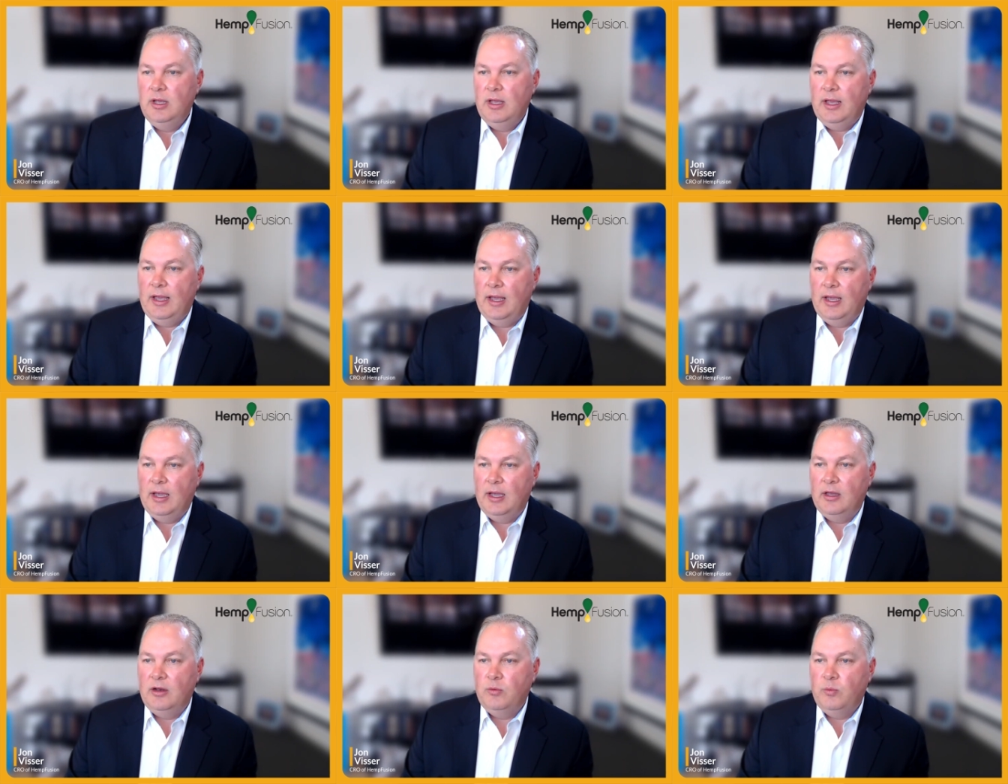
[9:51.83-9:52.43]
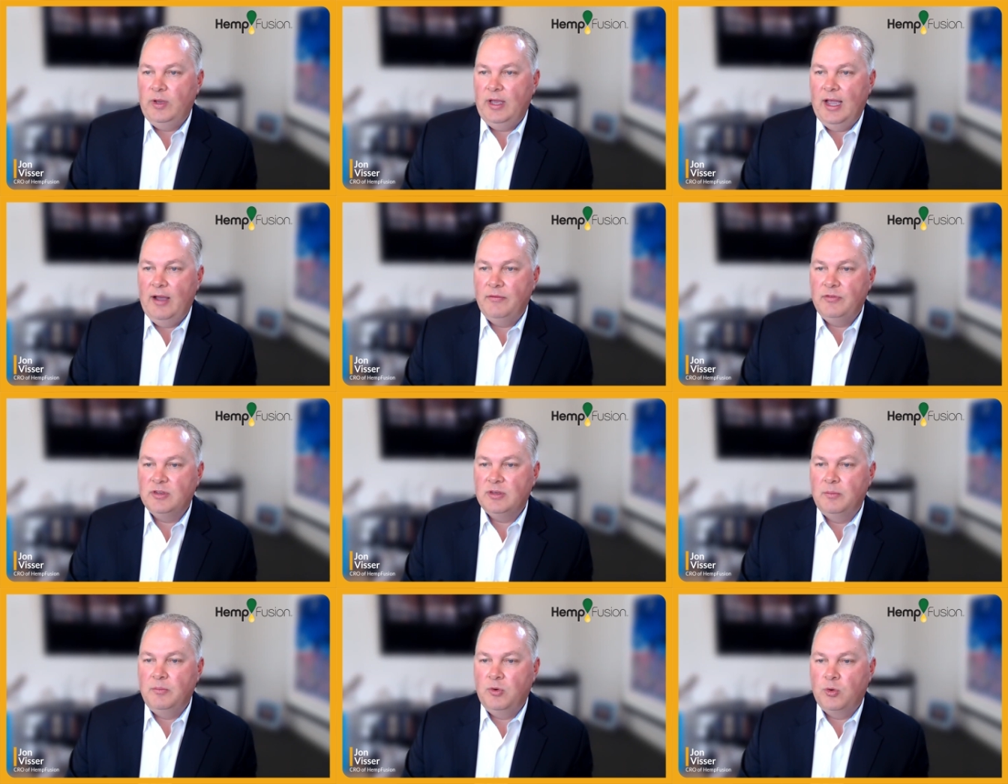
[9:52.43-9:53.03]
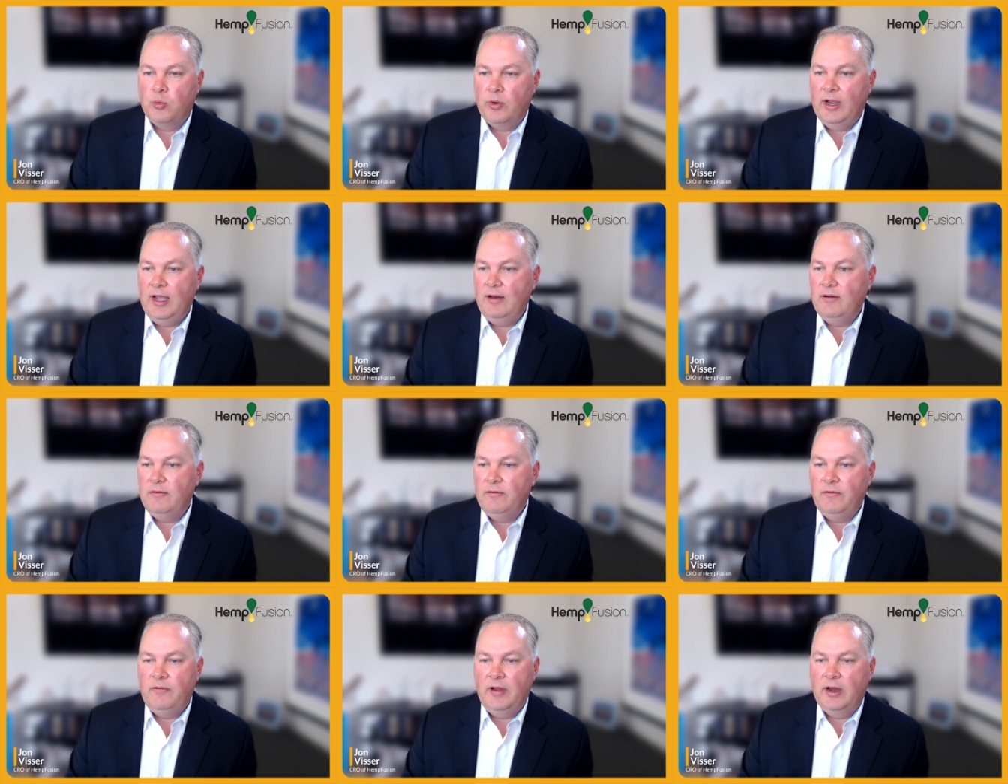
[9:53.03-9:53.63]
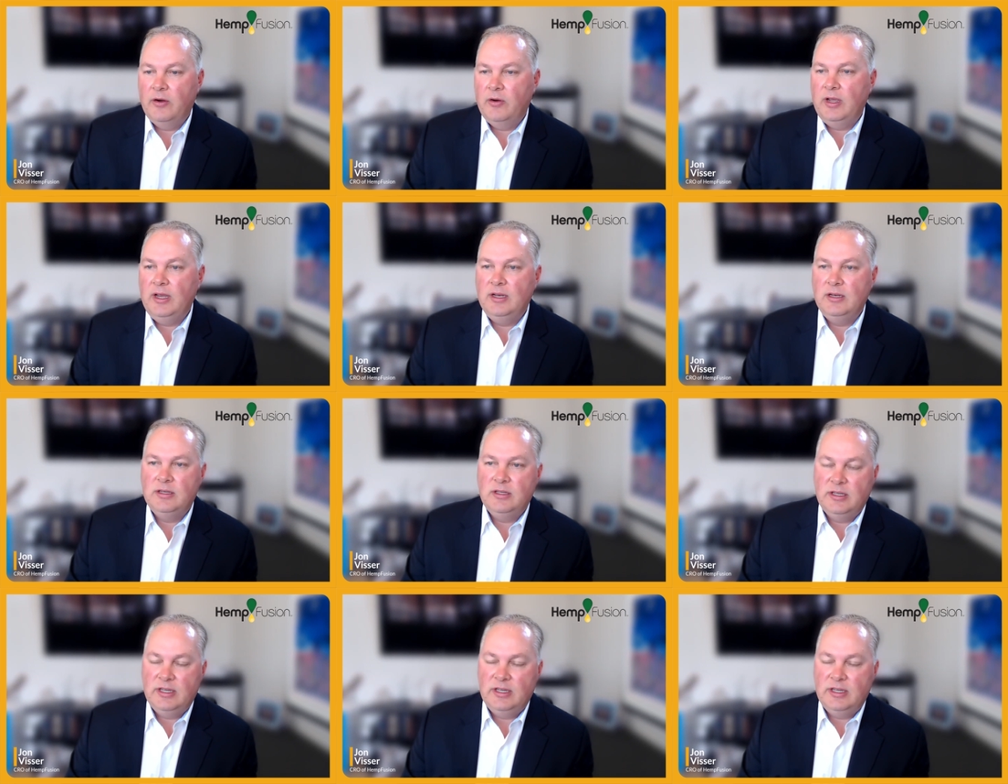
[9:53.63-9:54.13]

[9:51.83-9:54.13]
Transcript: And we have some great, very